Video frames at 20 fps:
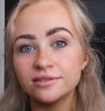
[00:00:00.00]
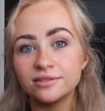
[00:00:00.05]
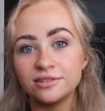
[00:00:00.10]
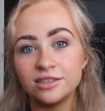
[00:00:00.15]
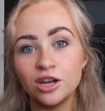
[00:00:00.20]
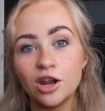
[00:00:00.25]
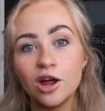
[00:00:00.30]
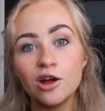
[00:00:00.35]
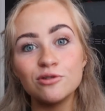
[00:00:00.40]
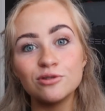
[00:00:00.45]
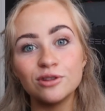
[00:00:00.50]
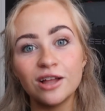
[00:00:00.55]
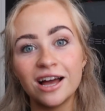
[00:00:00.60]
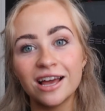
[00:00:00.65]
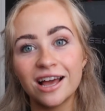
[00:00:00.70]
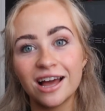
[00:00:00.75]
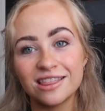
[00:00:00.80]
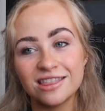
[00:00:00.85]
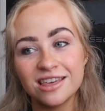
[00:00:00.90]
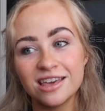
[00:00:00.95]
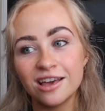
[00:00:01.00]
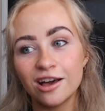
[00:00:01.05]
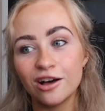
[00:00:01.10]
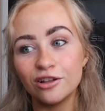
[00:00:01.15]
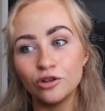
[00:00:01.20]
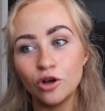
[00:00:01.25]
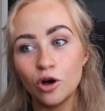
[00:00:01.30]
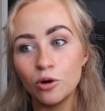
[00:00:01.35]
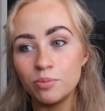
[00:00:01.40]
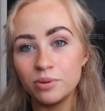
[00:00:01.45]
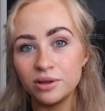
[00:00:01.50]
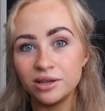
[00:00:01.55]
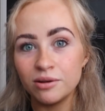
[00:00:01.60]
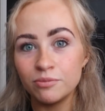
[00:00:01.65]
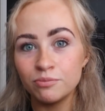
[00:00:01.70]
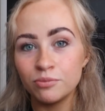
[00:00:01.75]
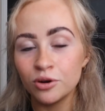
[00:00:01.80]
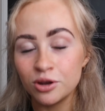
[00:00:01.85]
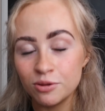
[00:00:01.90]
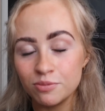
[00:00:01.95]
You know, like I think a lot
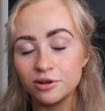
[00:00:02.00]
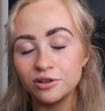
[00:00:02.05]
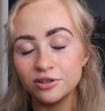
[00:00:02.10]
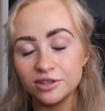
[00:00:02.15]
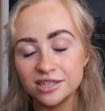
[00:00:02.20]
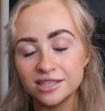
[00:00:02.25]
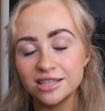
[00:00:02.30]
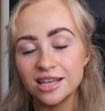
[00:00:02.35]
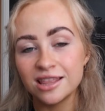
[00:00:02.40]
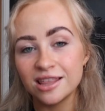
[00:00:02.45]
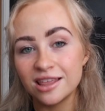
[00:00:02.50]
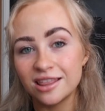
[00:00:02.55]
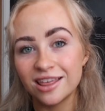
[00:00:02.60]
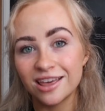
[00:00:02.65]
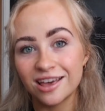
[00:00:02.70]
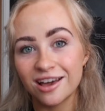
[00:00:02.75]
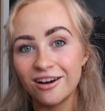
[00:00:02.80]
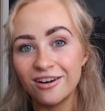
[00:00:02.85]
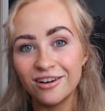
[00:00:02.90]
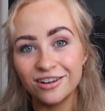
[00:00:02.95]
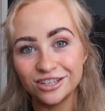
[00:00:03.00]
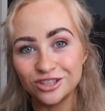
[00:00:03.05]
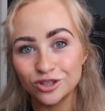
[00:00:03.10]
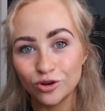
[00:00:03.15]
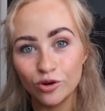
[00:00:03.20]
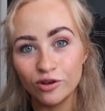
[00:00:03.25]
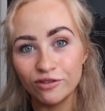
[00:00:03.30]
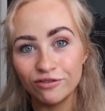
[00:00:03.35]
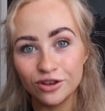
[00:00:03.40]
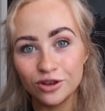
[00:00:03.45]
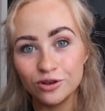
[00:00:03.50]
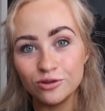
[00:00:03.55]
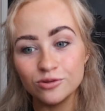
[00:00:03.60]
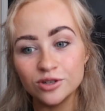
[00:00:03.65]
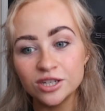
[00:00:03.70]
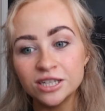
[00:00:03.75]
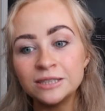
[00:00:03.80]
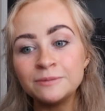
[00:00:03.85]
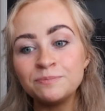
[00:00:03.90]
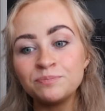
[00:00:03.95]
of bodybuilders think that they can't enjoy
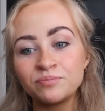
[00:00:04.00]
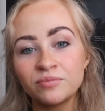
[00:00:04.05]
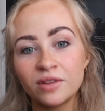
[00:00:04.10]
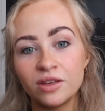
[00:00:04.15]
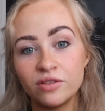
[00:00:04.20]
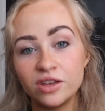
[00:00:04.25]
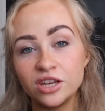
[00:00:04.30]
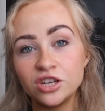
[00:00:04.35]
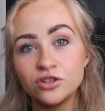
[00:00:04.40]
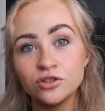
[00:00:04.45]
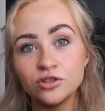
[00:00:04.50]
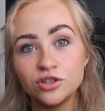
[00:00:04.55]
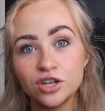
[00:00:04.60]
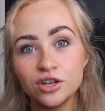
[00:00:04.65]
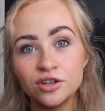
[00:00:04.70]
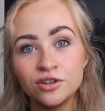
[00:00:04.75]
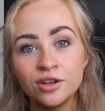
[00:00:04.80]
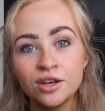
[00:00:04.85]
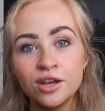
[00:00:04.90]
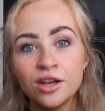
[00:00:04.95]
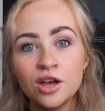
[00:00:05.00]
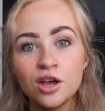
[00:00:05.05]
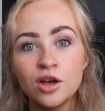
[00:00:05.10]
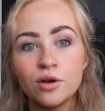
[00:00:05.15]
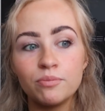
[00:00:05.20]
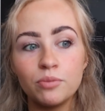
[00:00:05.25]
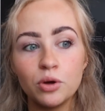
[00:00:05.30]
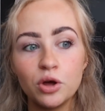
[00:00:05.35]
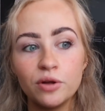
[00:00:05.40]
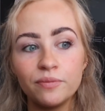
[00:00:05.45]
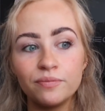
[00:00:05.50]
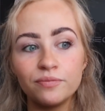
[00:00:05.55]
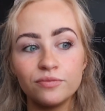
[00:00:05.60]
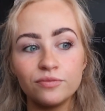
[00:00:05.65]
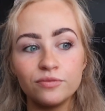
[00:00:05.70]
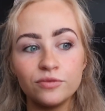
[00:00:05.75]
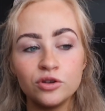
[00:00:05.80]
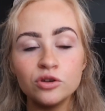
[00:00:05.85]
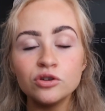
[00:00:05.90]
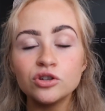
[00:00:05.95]
food, and they shouldn't, but
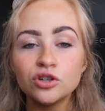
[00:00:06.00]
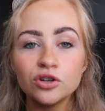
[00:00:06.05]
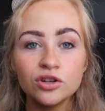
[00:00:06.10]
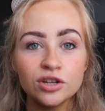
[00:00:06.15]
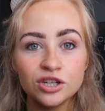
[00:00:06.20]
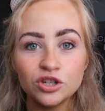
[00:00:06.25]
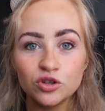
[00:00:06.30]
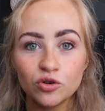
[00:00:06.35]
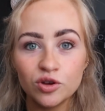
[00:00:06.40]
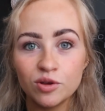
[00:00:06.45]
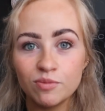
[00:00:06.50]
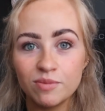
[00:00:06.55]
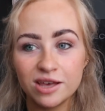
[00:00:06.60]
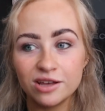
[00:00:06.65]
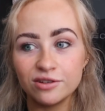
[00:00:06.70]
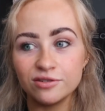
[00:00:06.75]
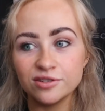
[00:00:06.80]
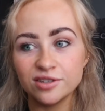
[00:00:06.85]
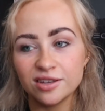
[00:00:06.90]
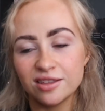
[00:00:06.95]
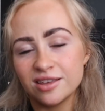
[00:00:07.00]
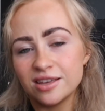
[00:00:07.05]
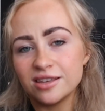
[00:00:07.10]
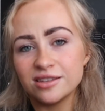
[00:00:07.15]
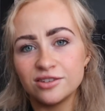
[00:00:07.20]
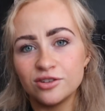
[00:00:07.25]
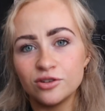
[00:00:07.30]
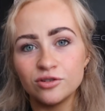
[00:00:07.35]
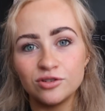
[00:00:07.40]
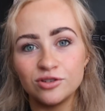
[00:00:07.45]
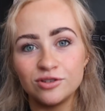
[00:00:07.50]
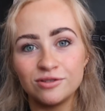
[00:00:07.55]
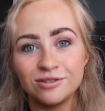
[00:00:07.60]
you should enjoy your meals. I think it's good.